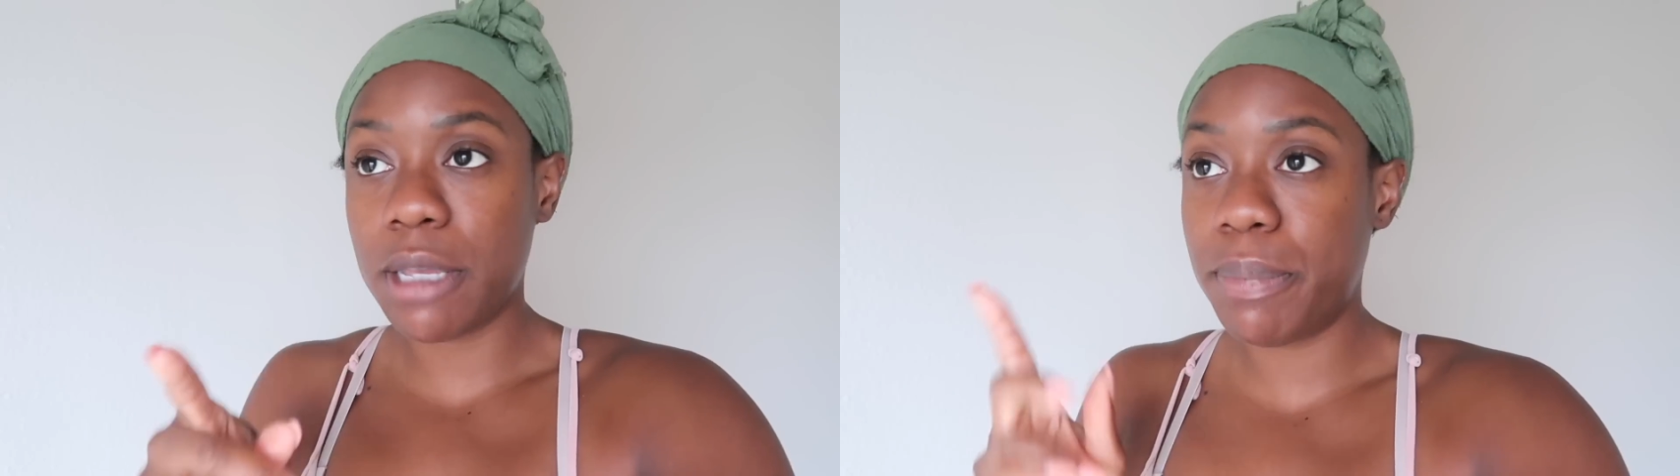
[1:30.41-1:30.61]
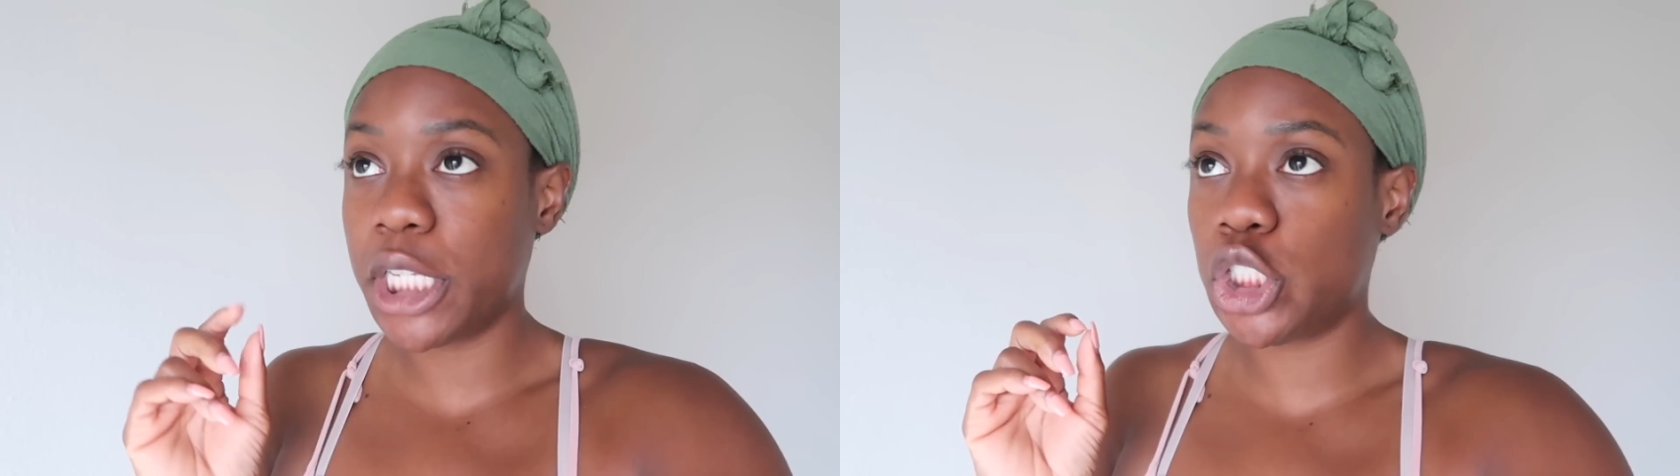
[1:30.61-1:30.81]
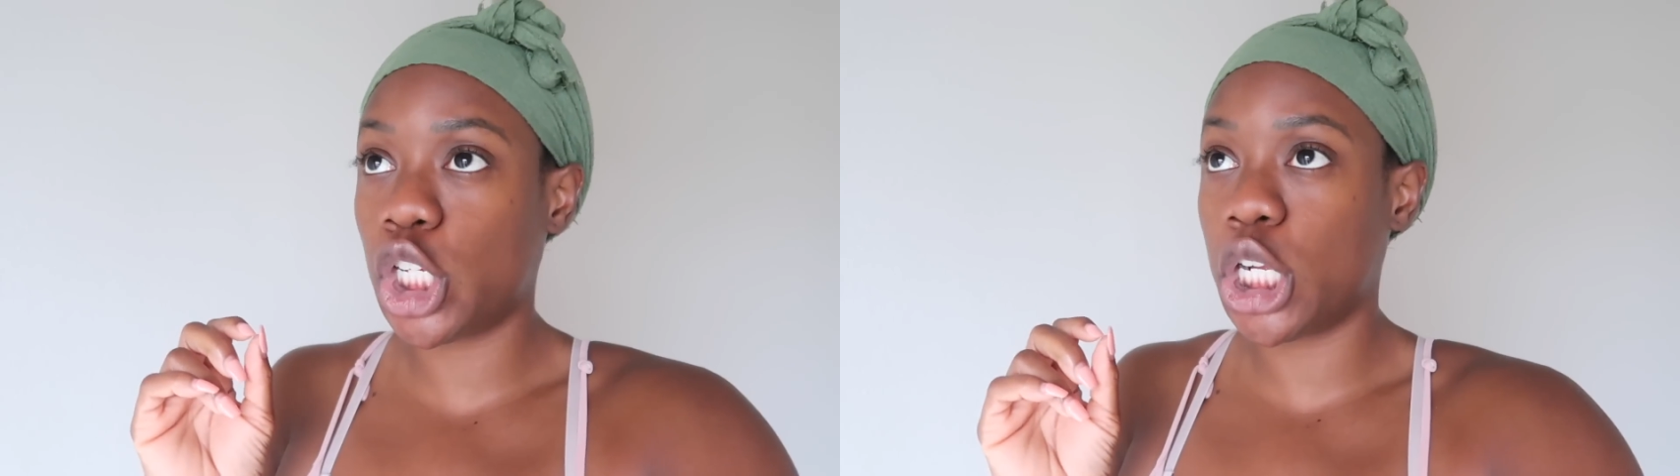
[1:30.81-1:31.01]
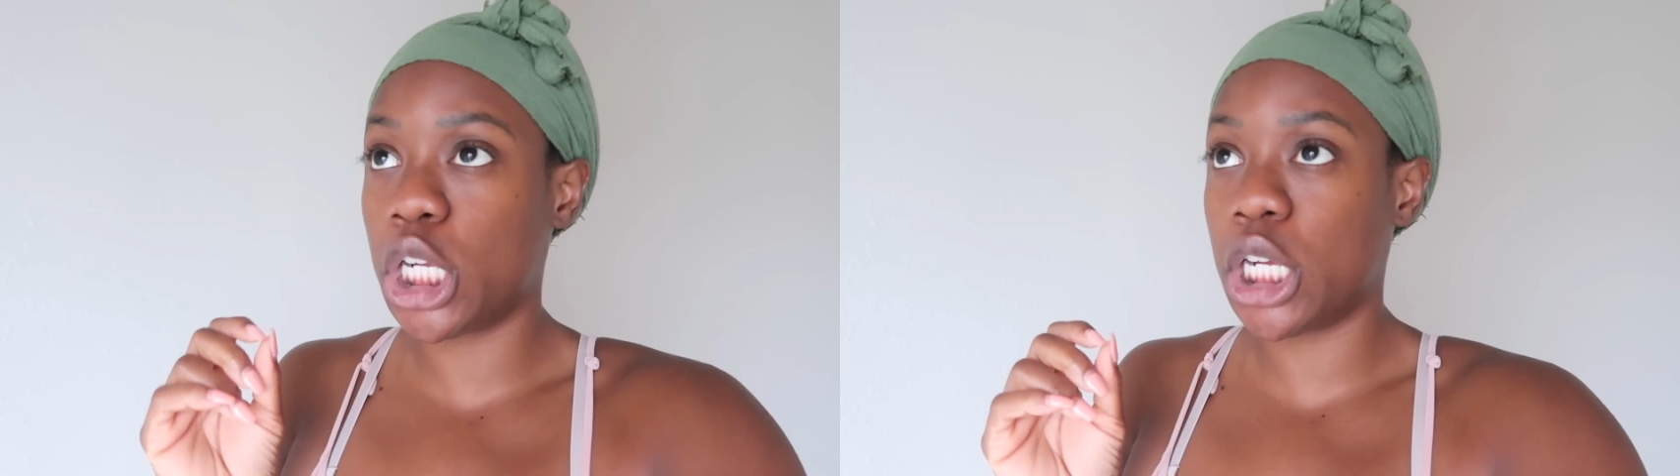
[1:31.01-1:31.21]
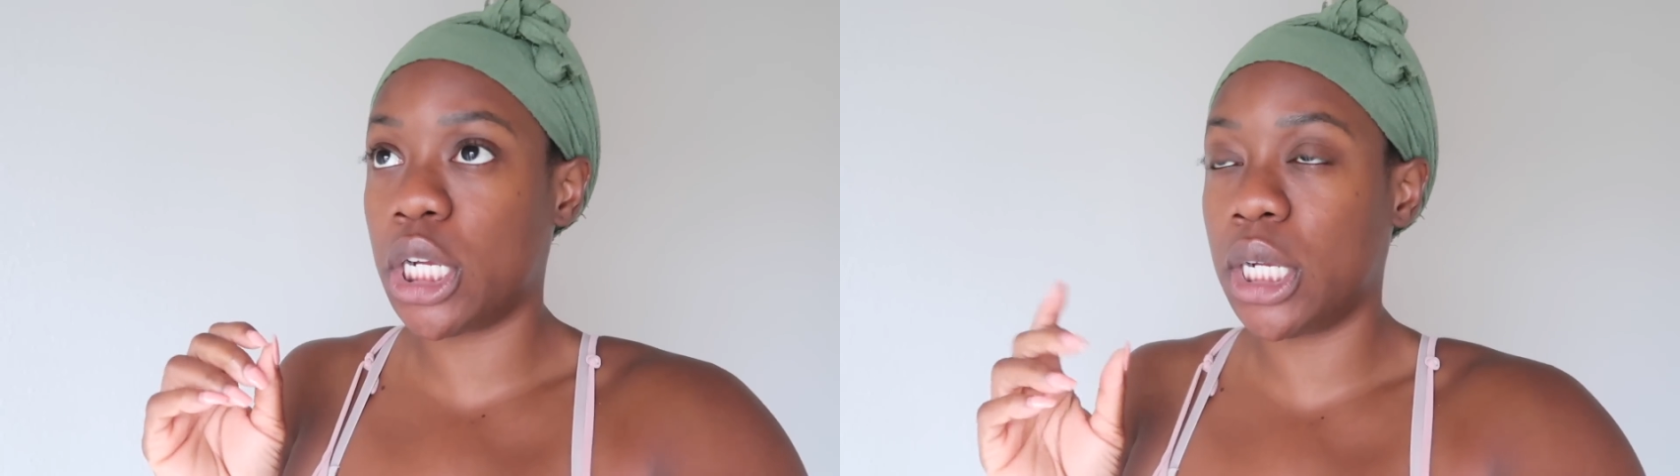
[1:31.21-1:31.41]
a
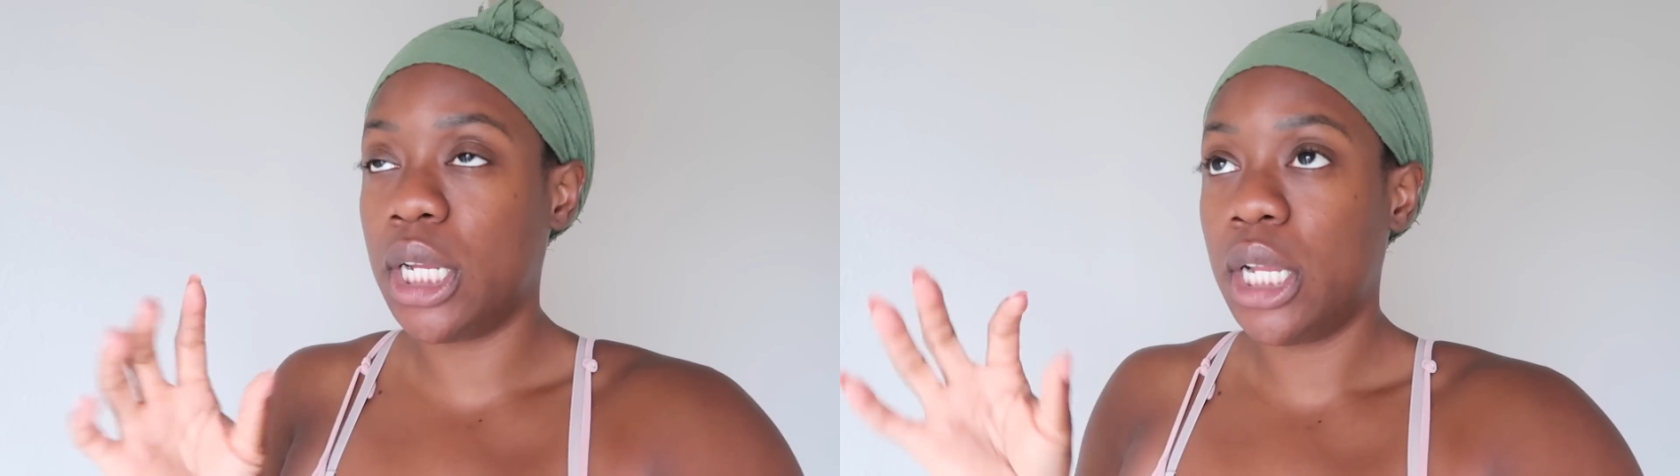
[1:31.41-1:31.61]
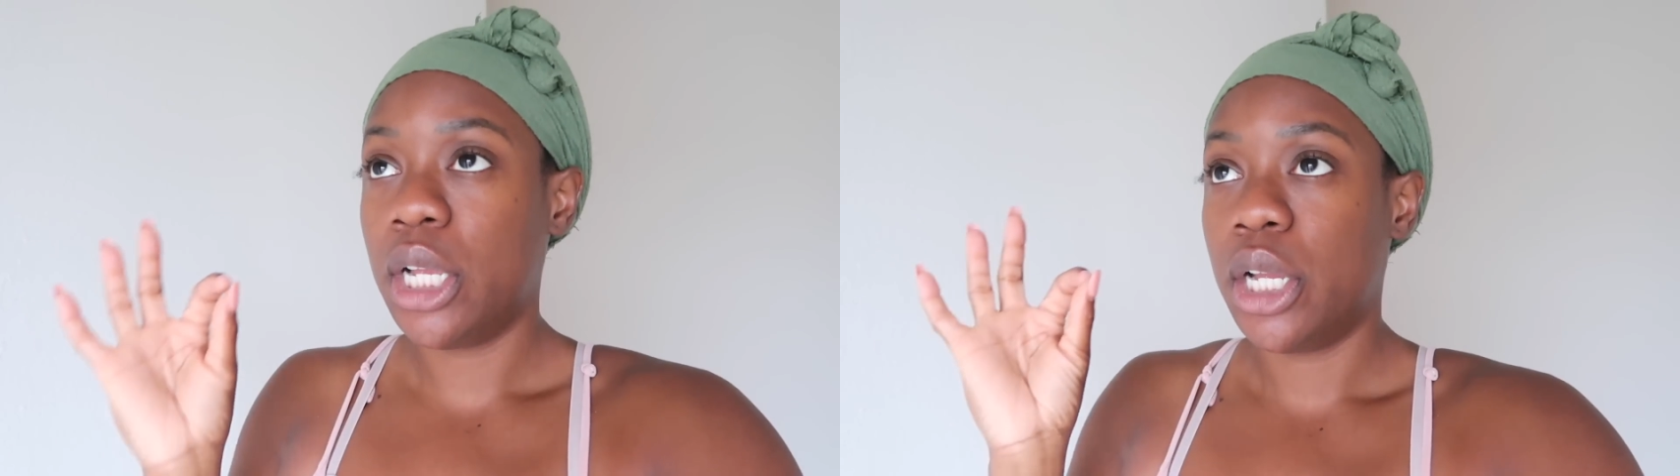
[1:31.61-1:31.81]
picture,